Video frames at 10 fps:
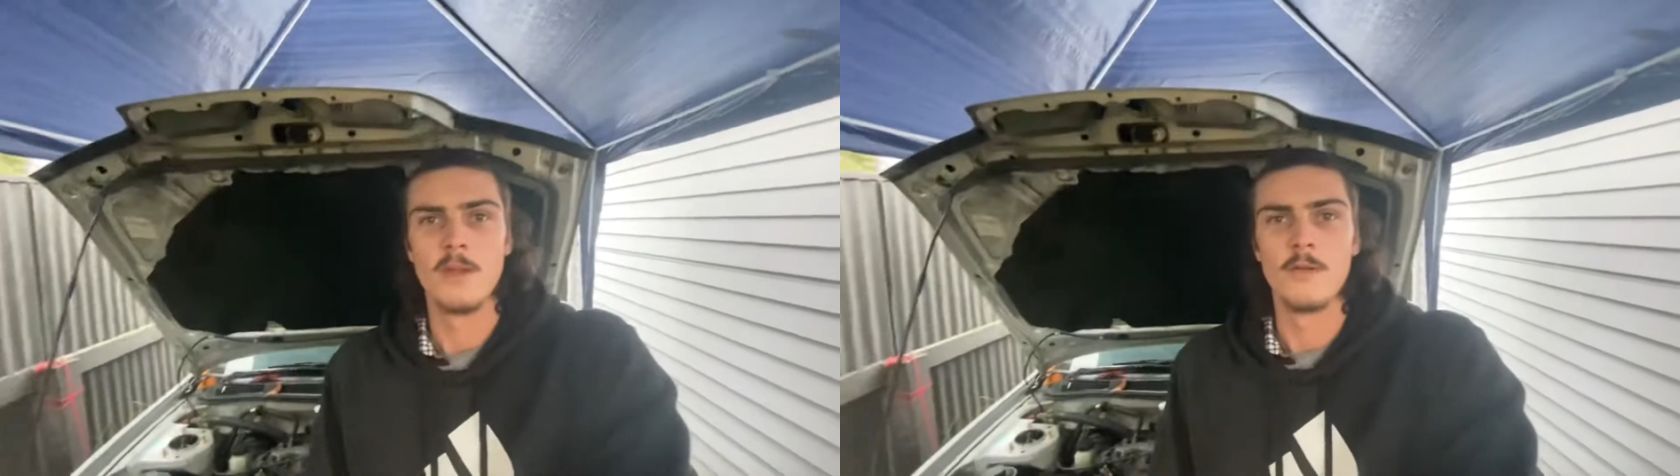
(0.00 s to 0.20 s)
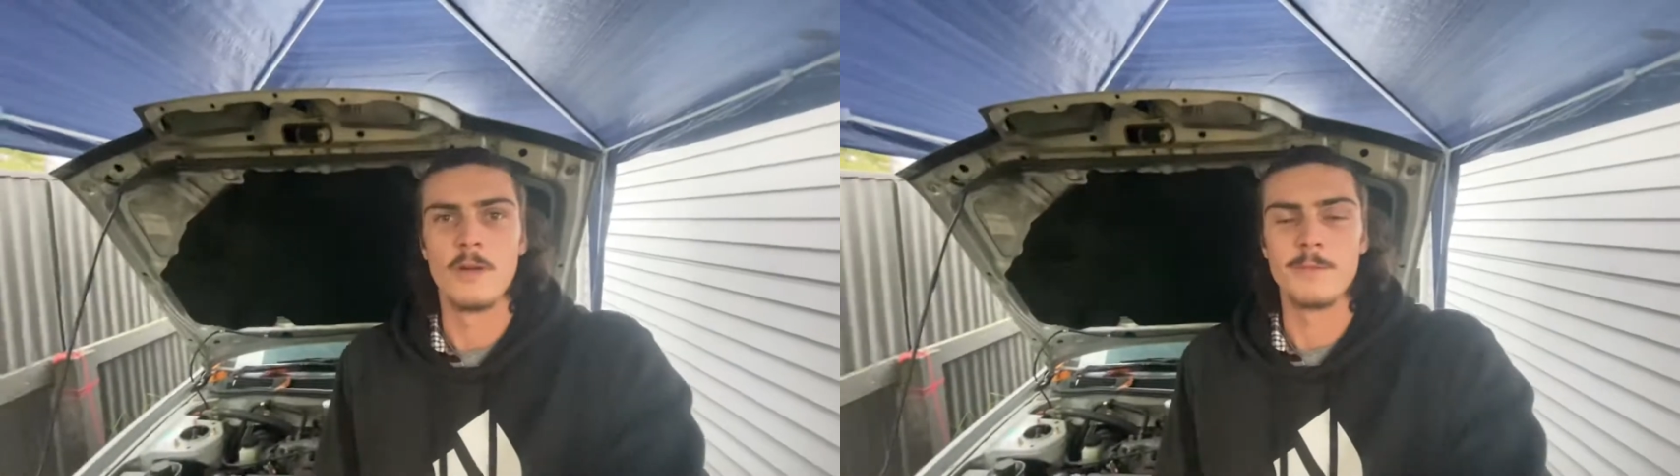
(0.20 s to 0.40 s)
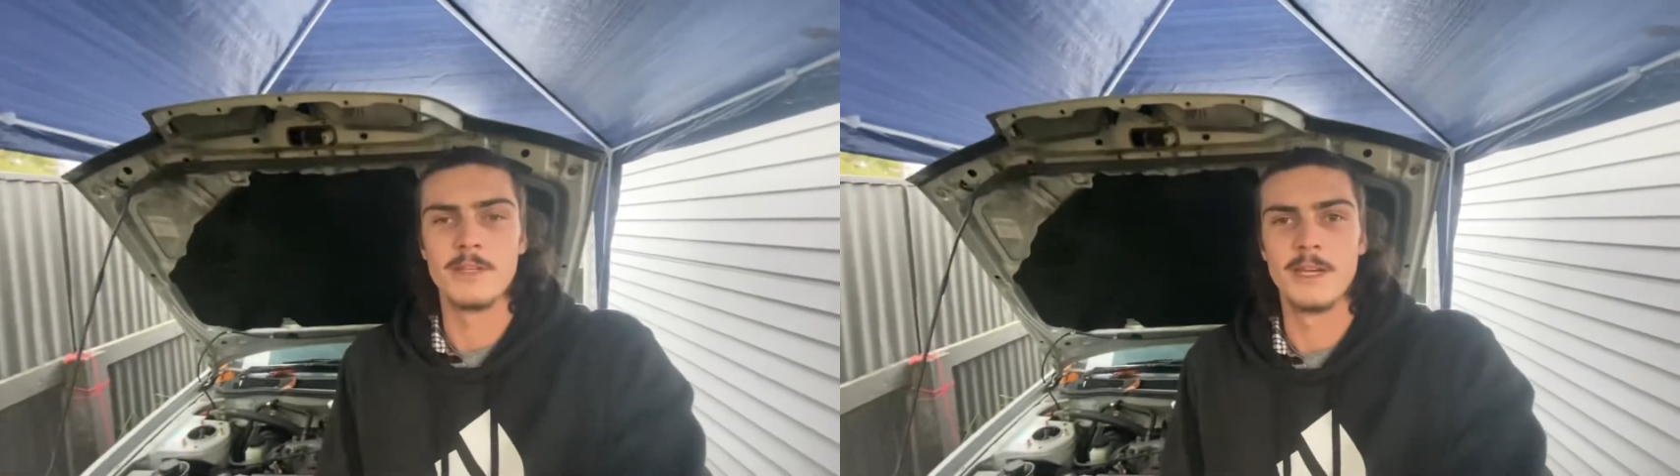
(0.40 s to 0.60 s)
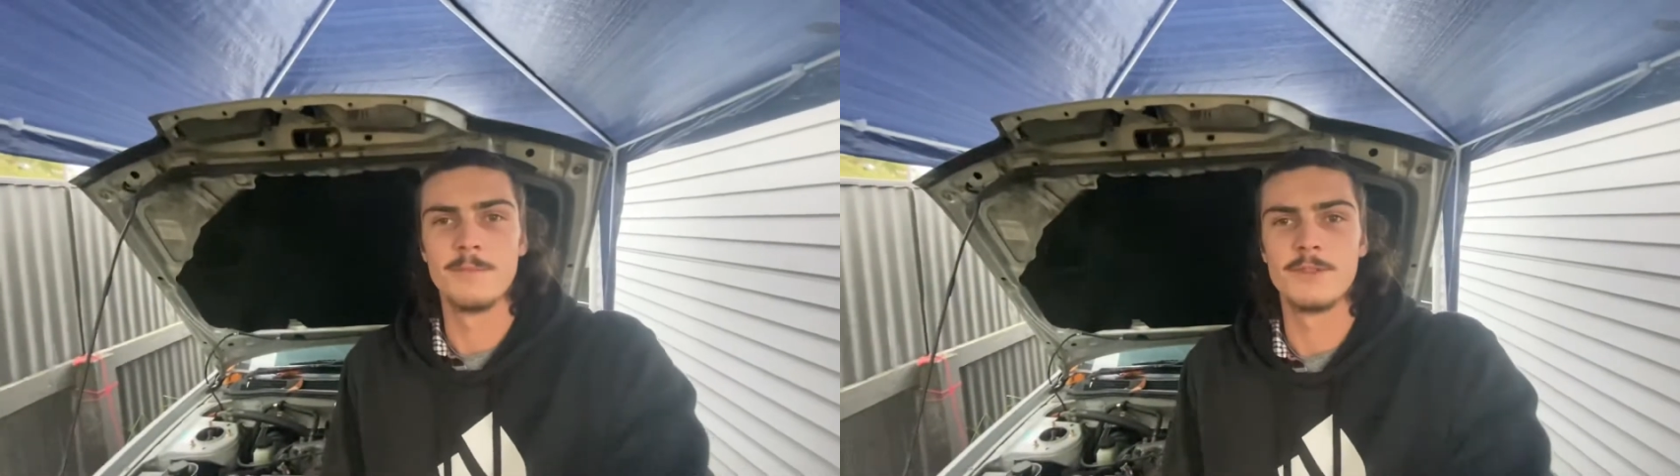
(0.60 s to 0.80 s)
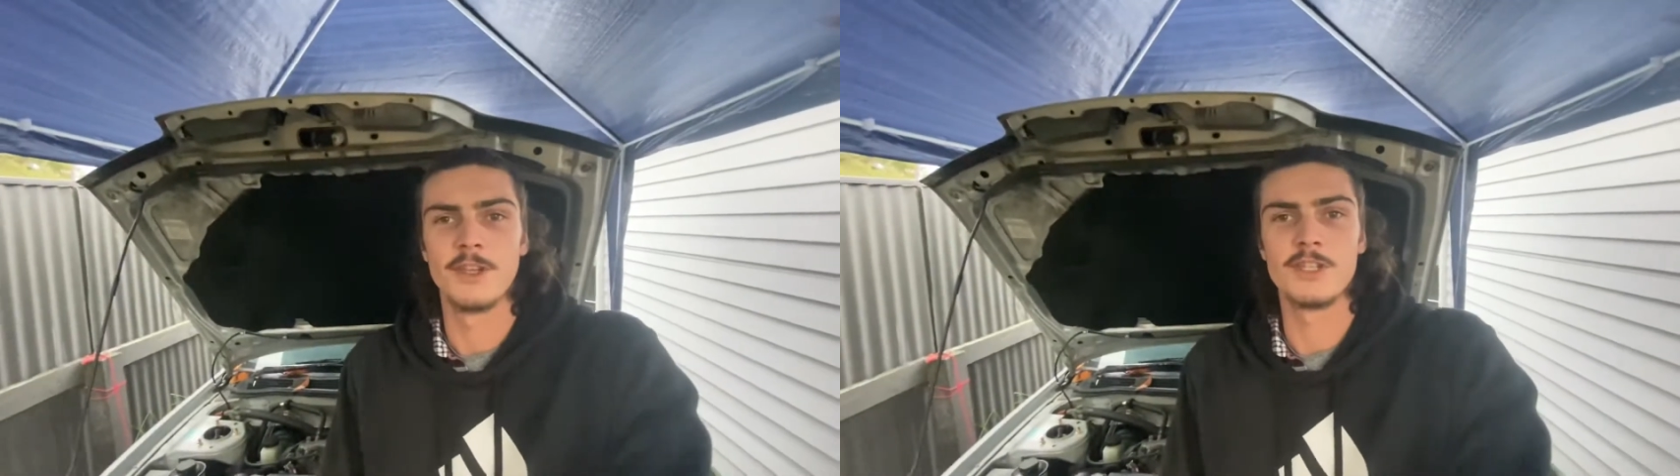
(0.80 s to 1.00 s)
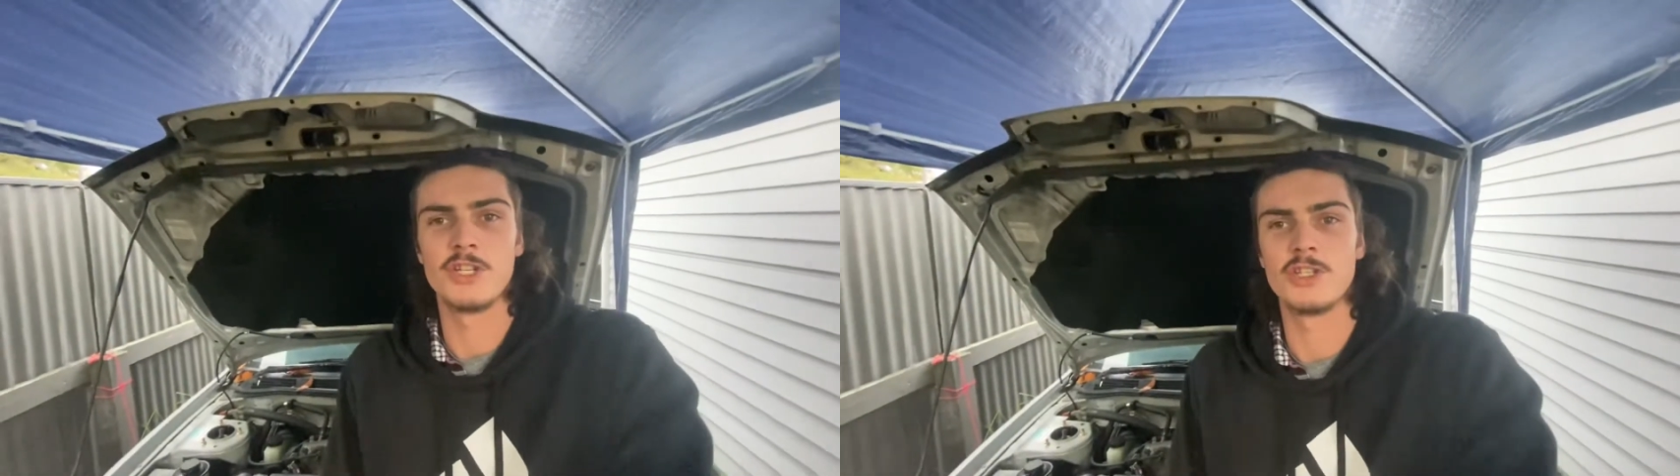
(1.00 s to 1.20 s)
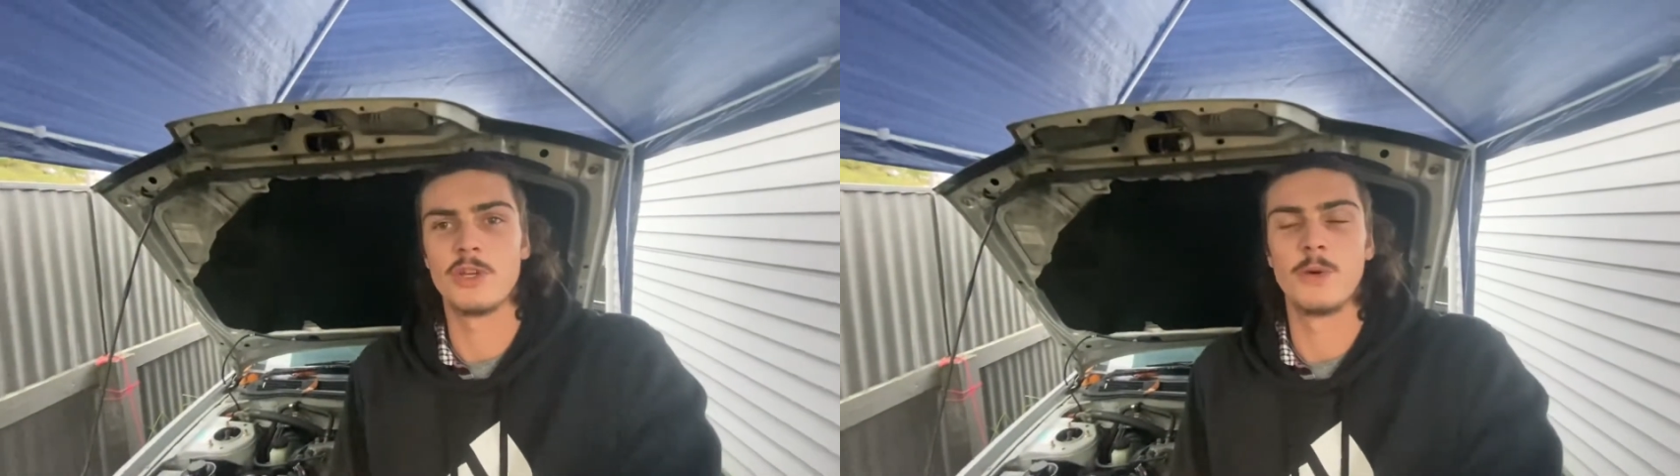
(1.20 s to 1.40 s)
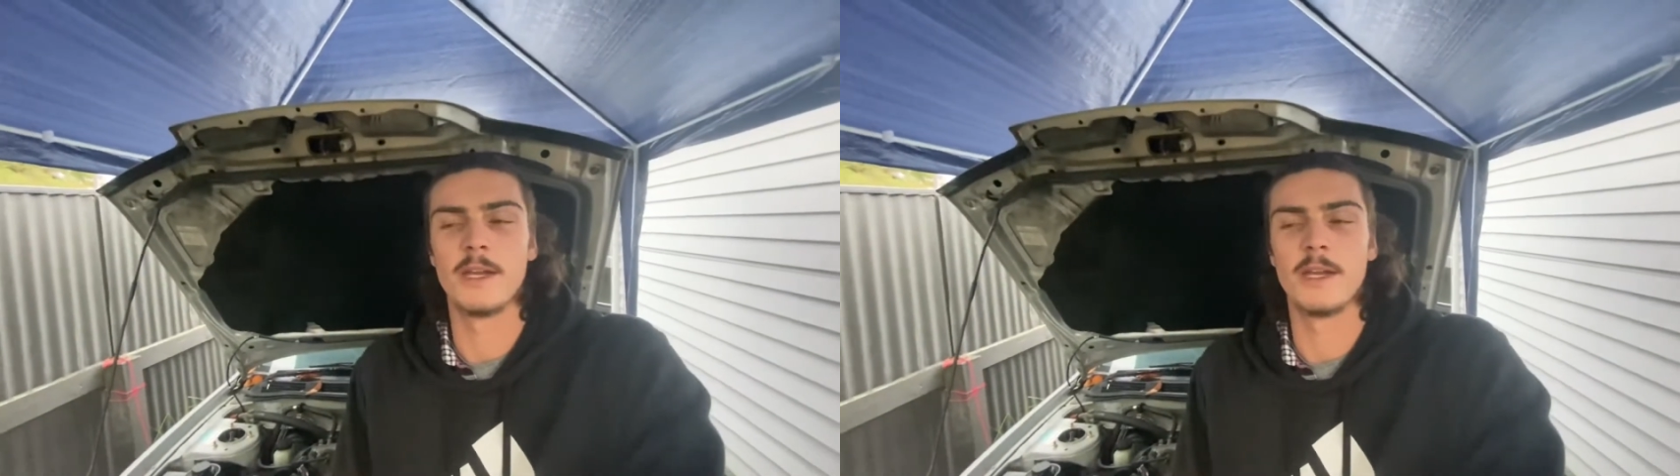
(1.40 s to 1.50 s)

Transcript: What up team? So this is just a quick